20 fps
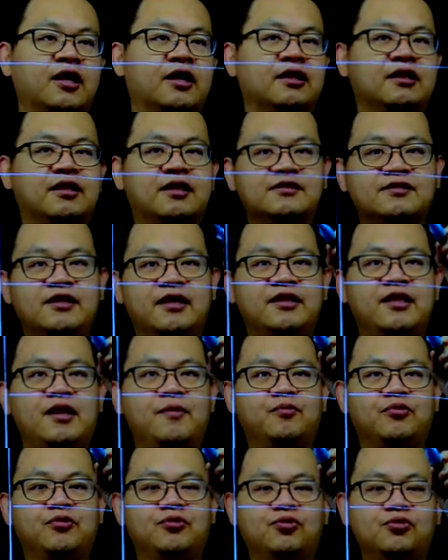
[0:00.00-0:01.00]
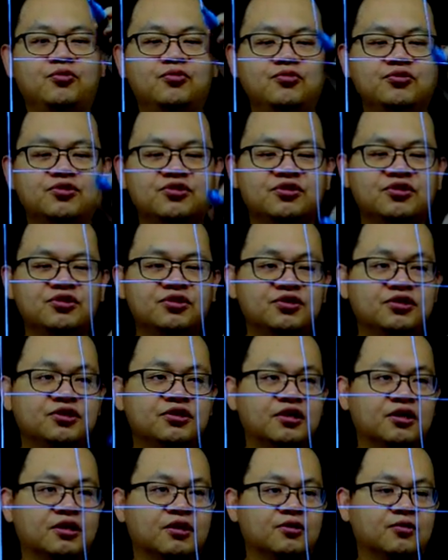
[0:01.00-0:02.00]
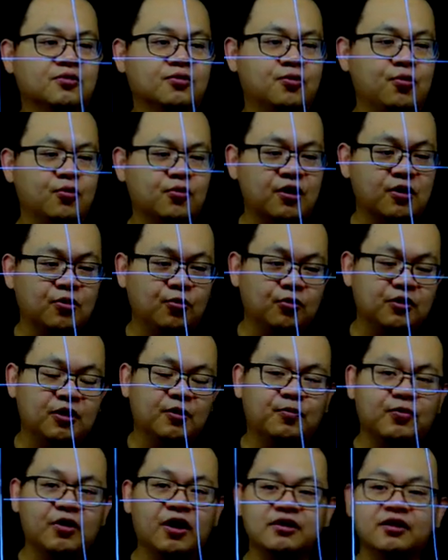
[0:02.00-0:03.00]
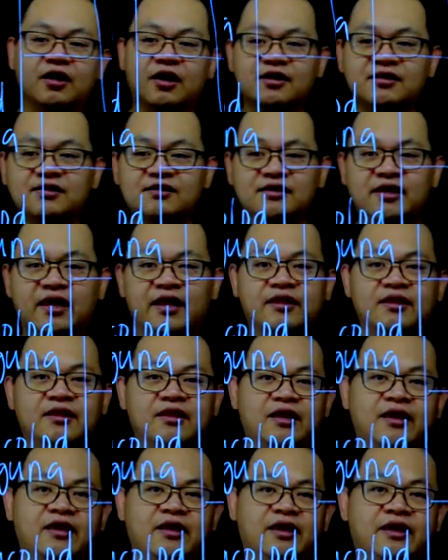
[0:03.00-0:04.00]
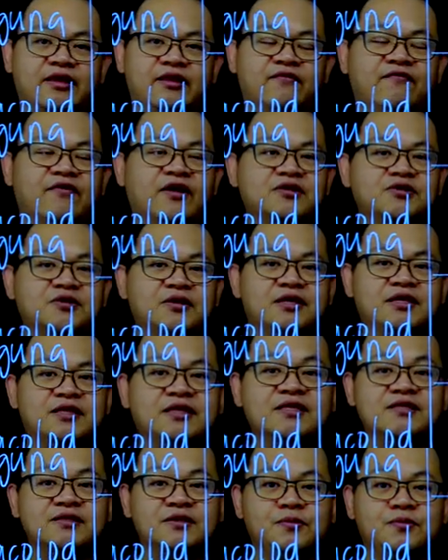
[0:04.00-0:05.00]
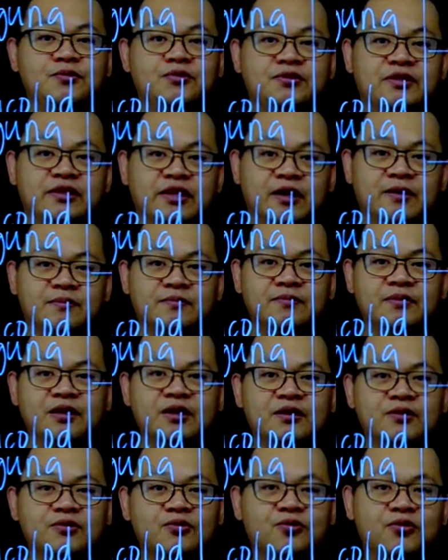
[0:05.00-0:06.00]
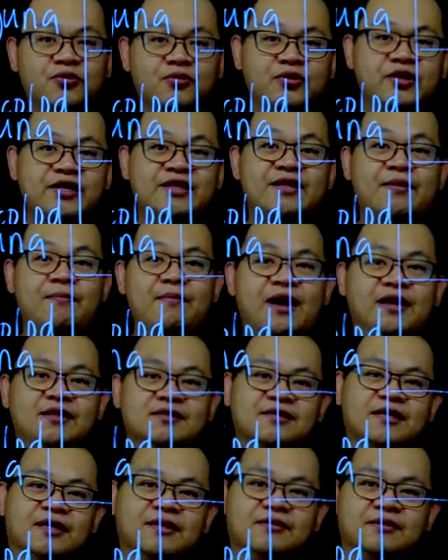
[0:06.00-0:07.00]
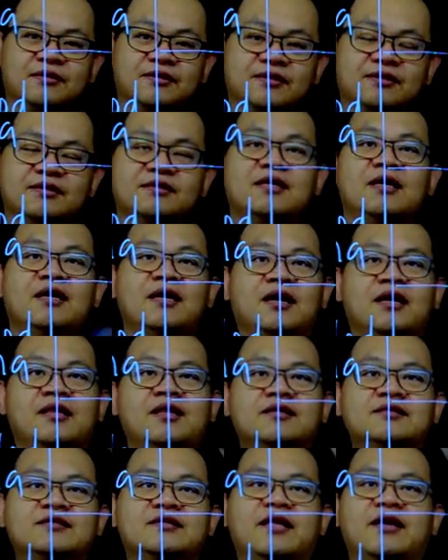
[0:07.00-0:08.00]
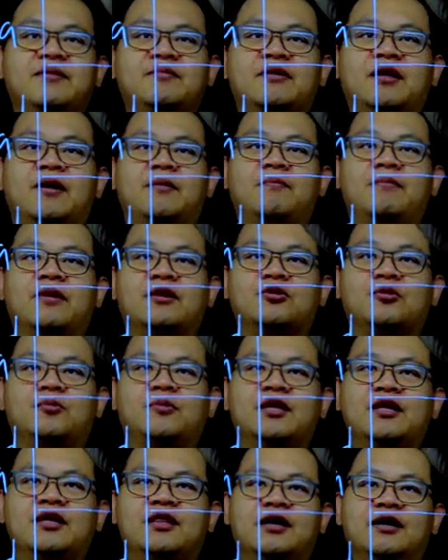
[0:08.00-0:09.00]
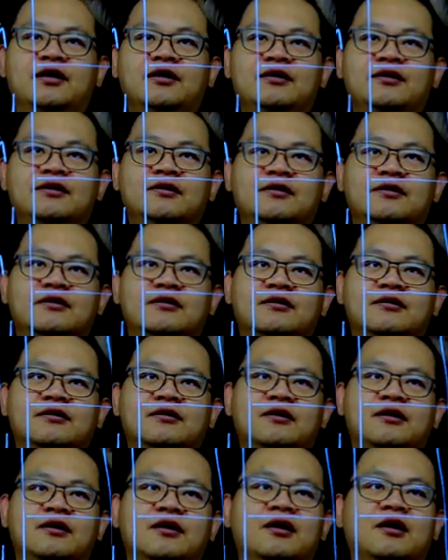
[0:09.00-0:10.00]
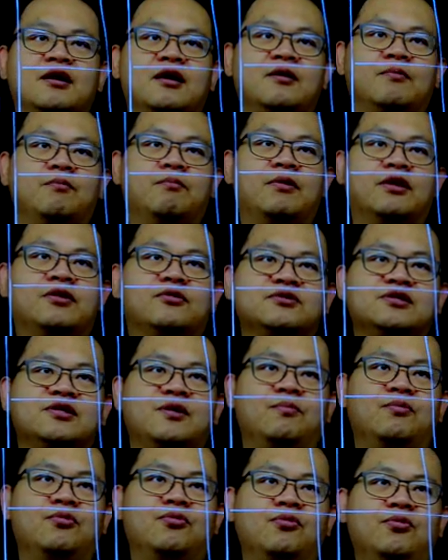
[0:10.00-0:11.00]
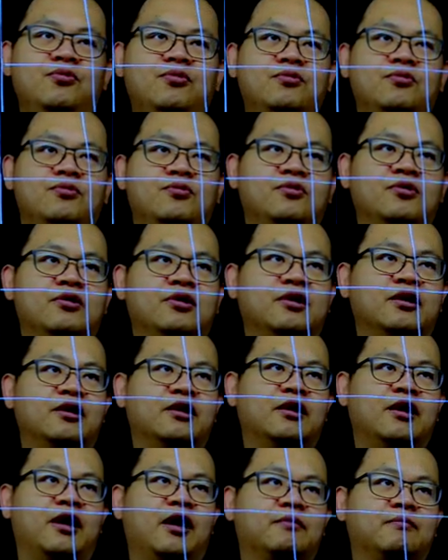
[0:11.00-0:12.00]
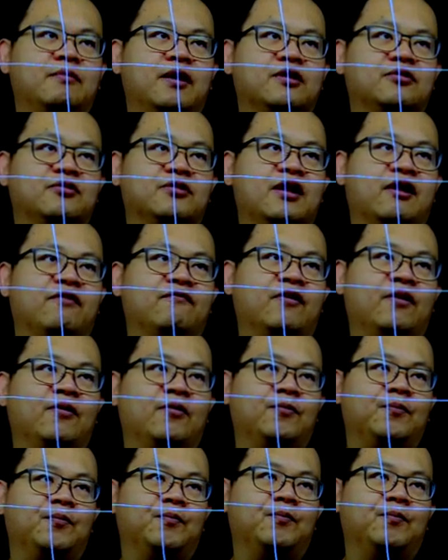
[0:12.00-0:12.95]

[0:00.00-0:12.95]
let's say they produce Coca-Cola products and eventually distribute them to three demand centers. And let's name them Metro Manila, Metro Cebu, and Metro Davao.